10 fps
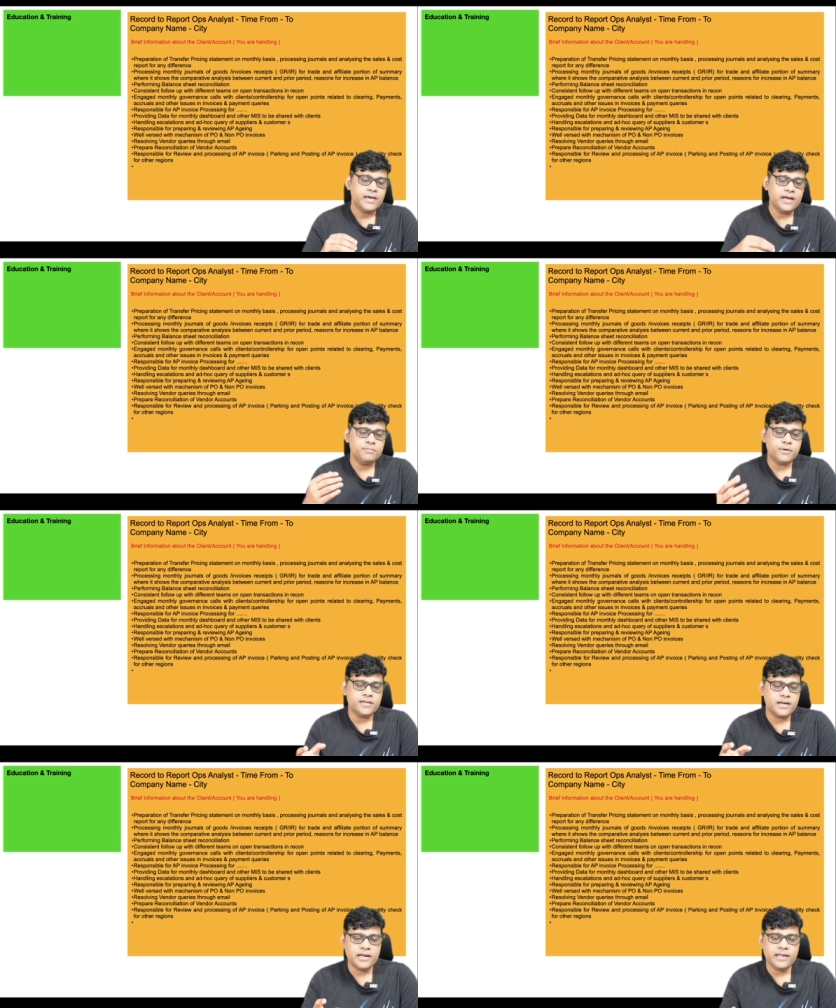and
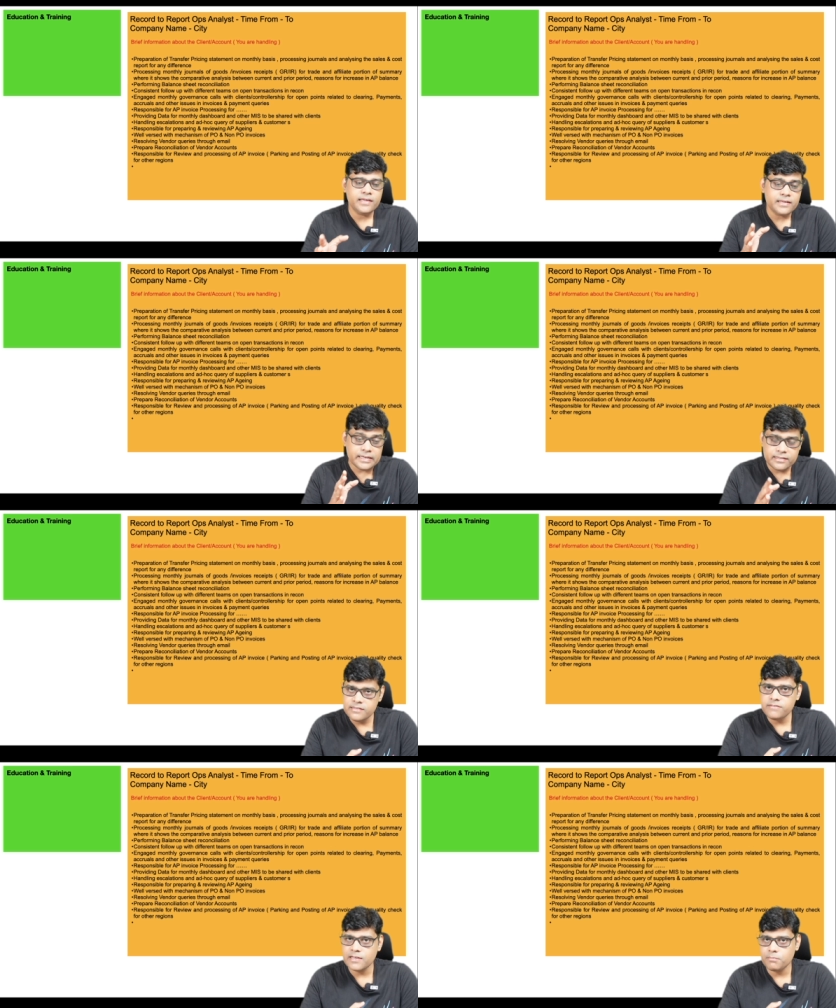particularly in
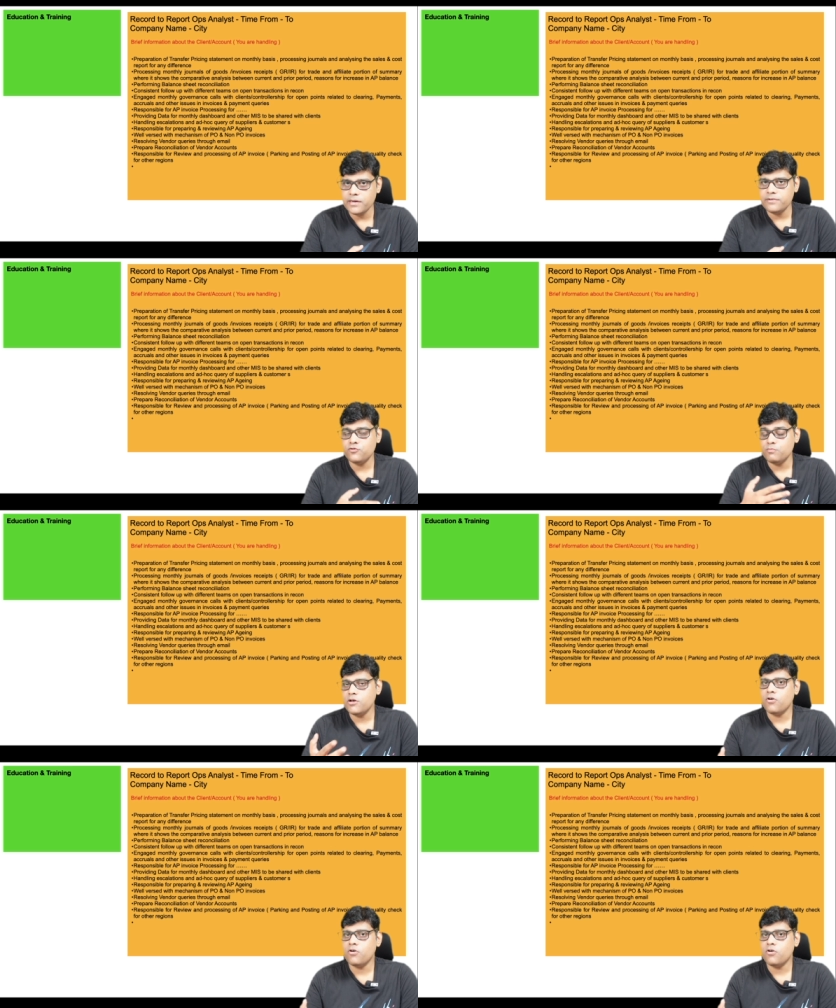this segment to be